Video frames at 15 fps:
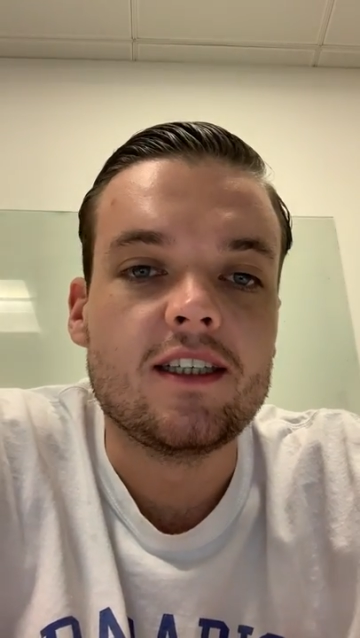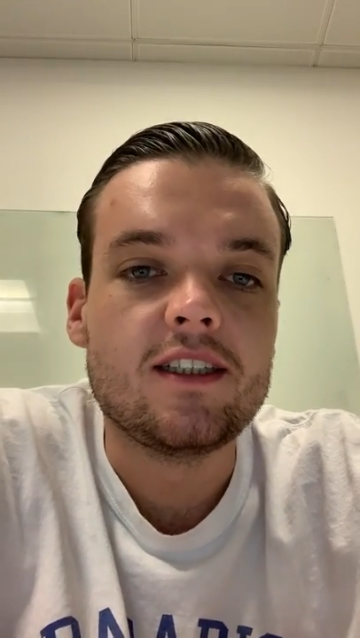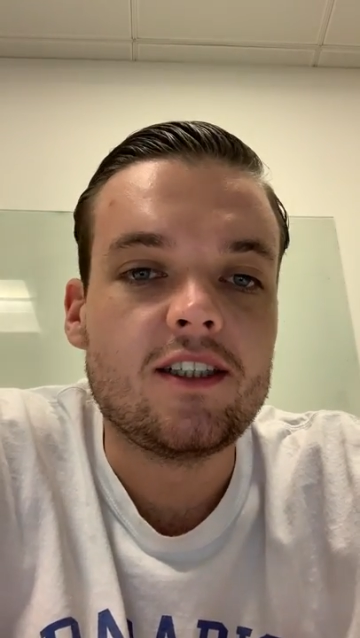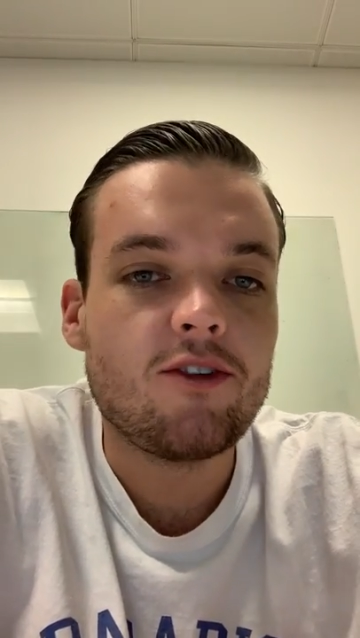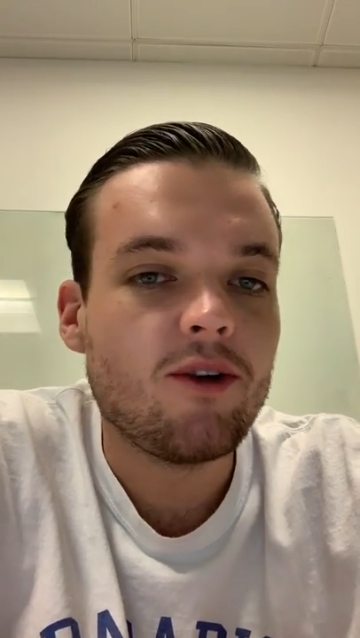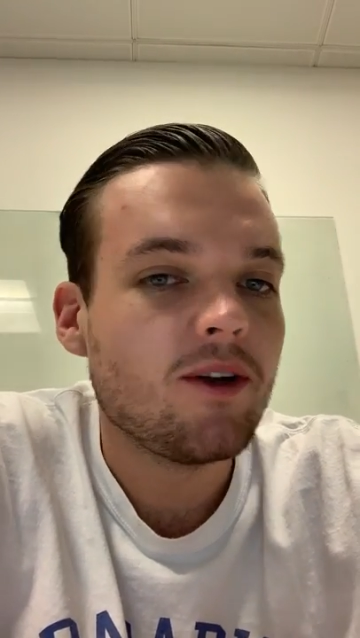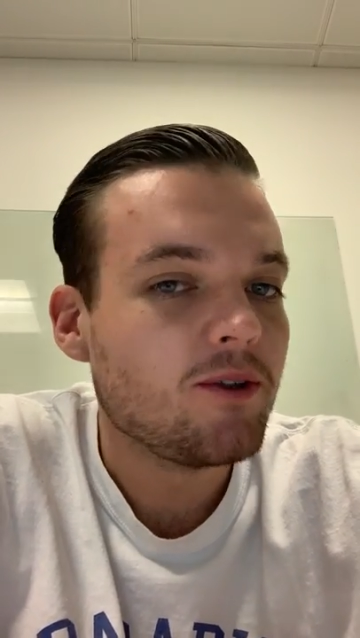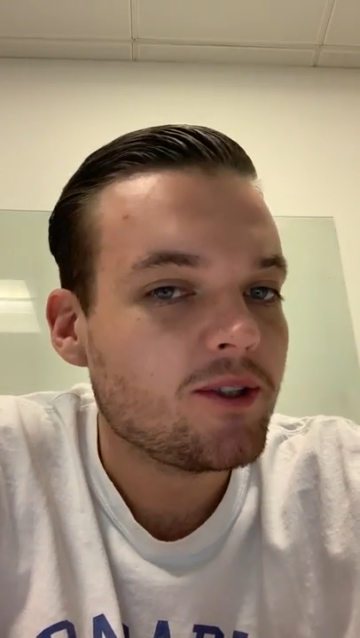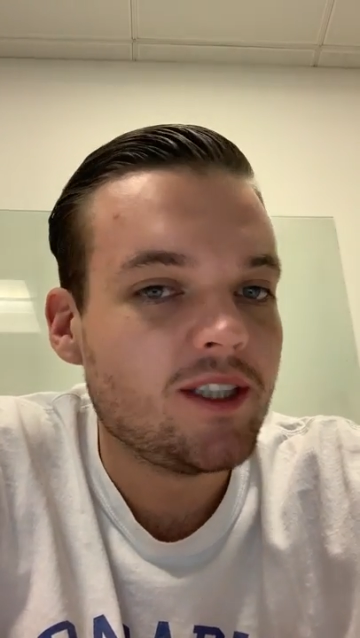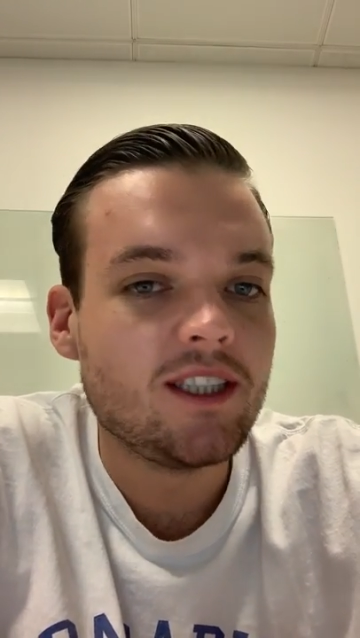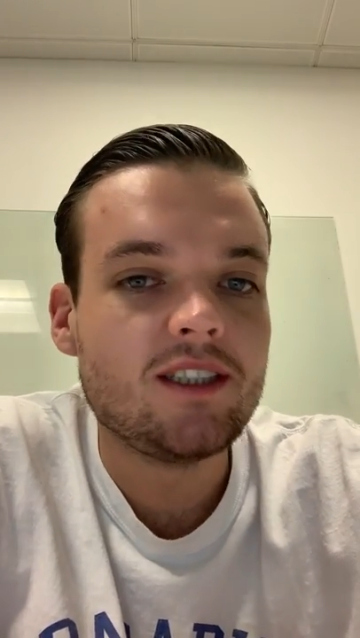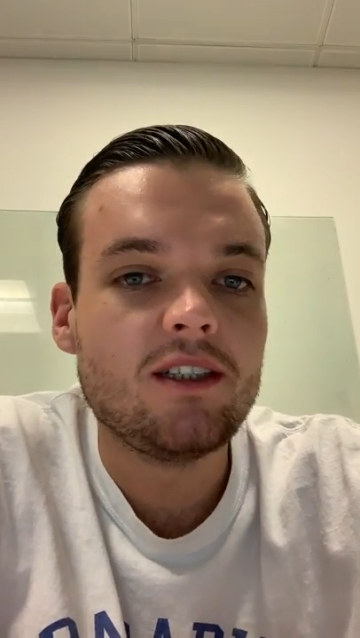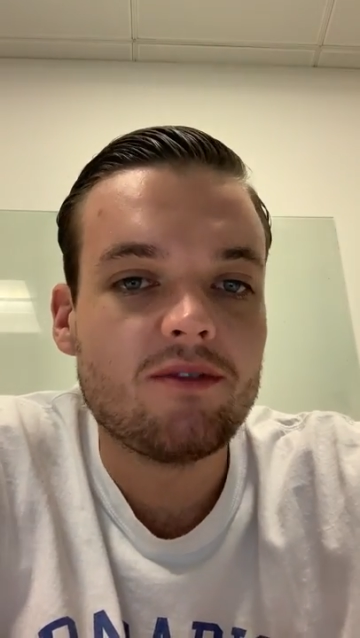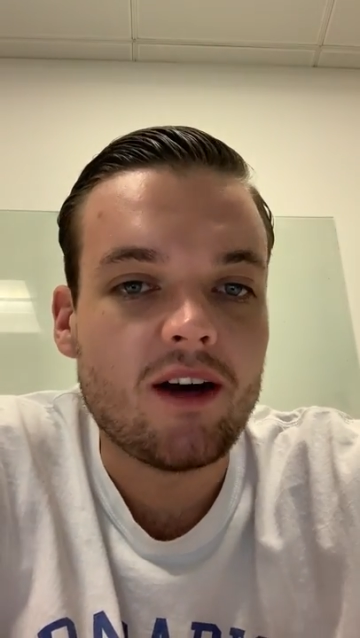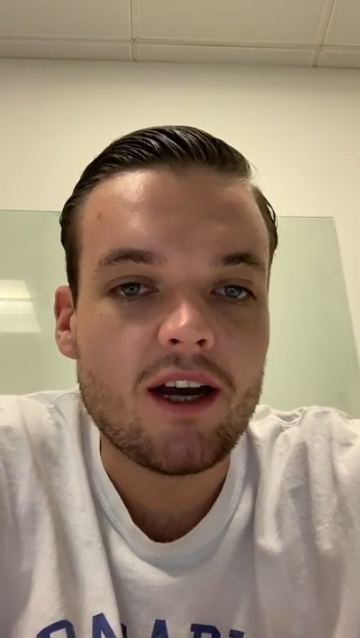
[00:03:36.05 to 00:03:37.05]

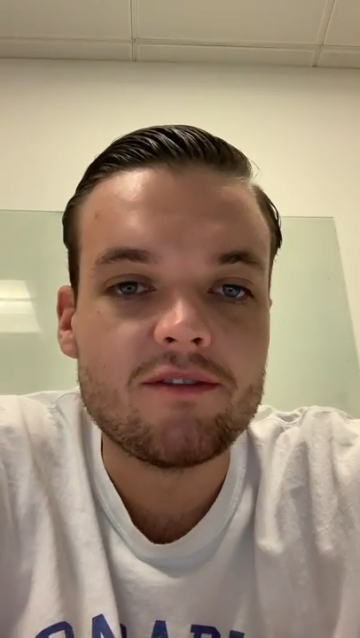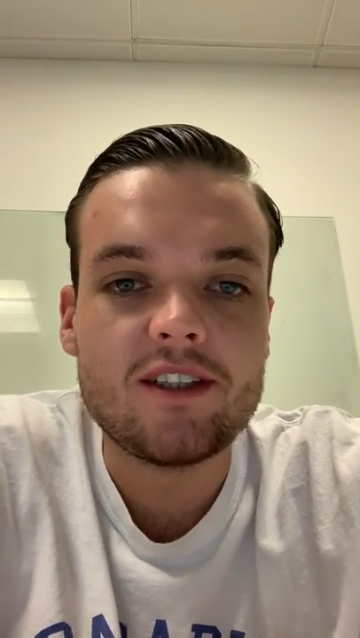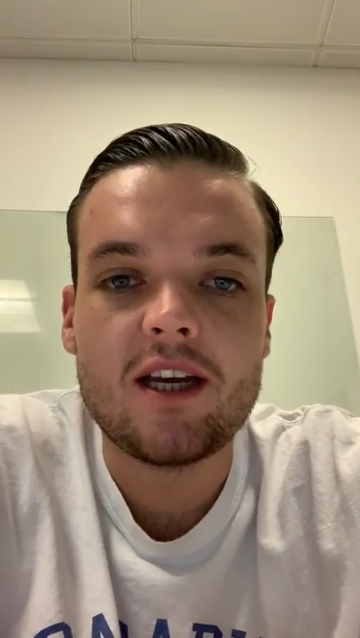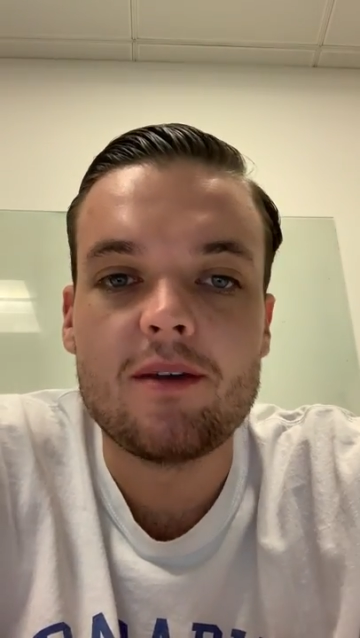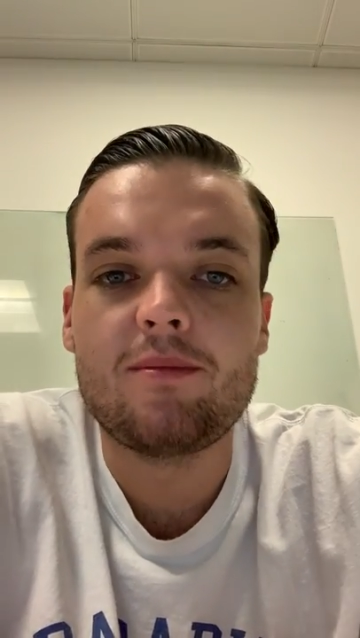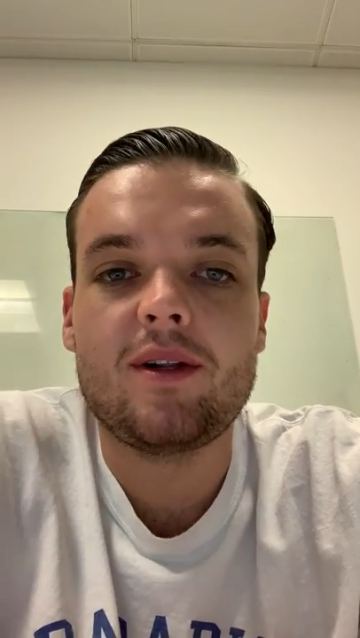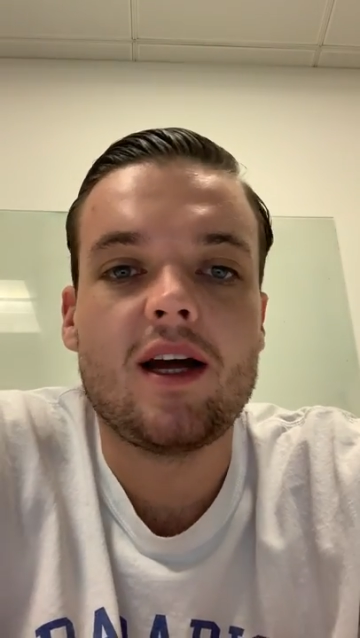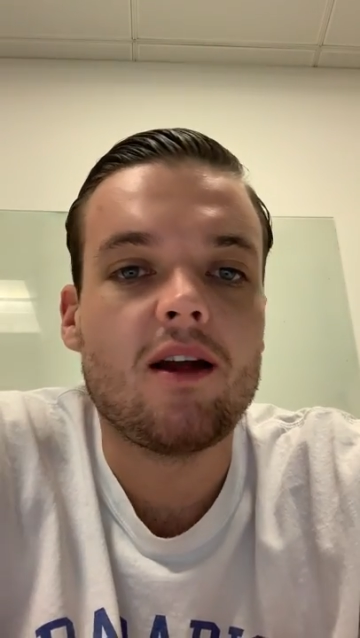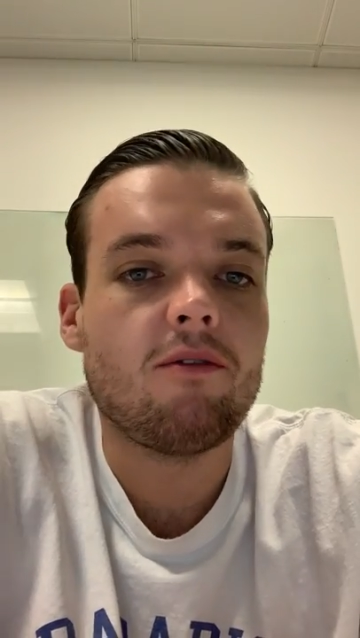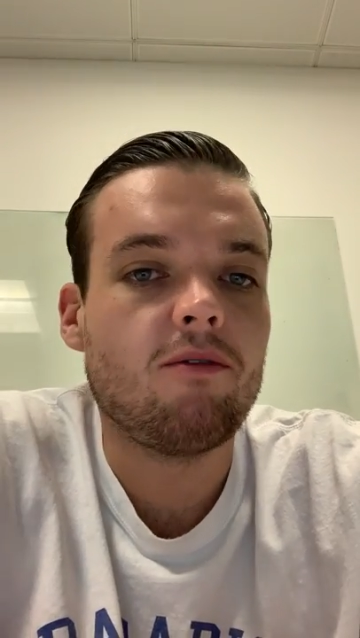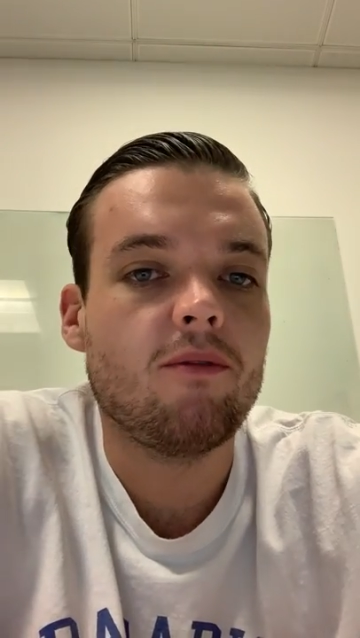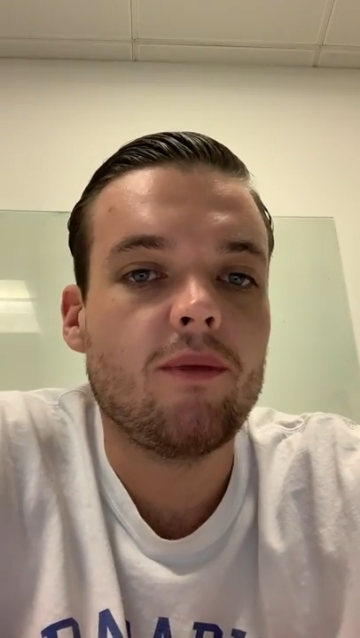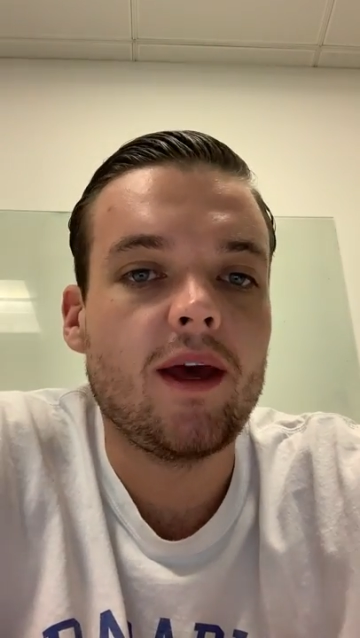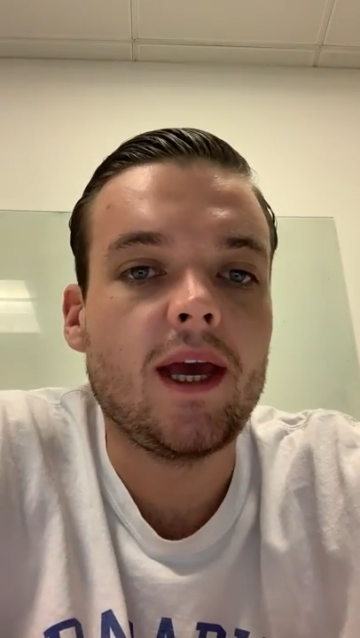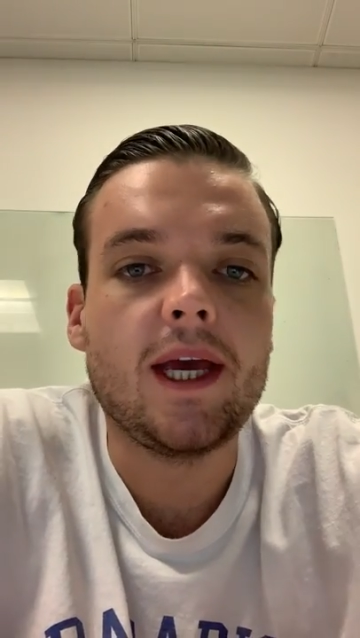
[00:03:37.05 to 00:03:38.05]
365 day plan for
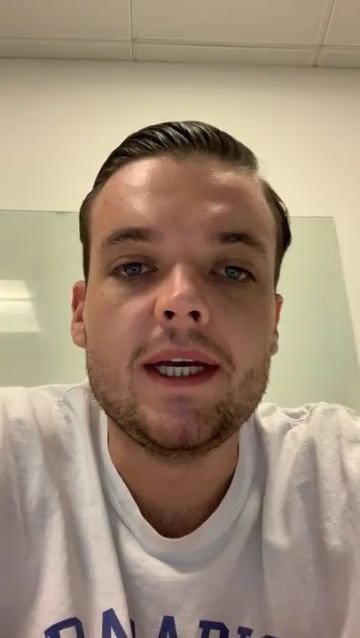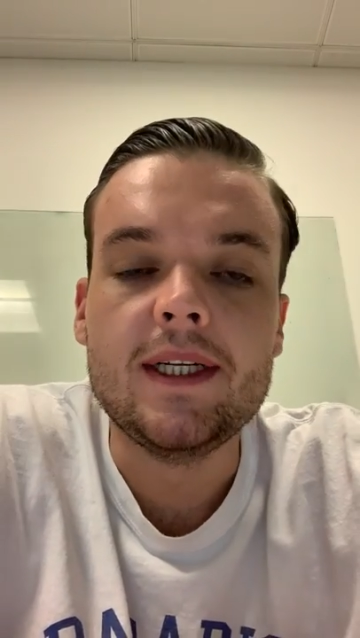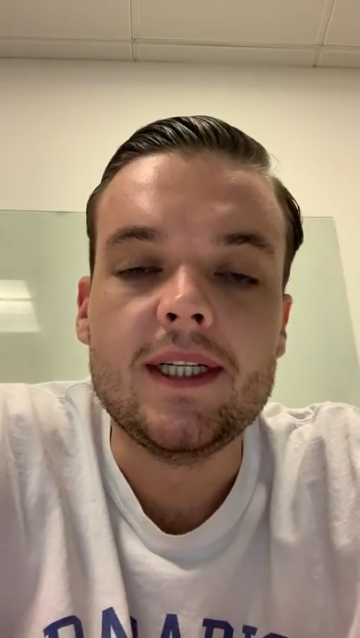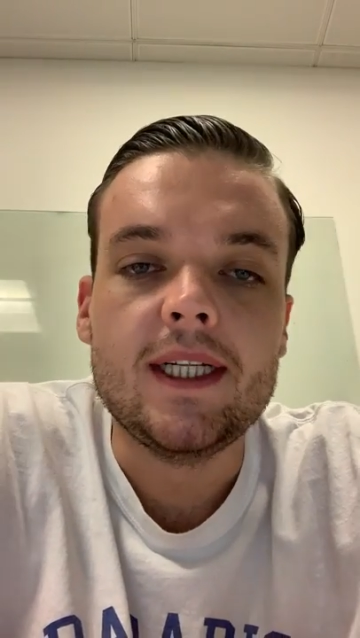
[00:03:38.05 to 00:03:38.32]
me.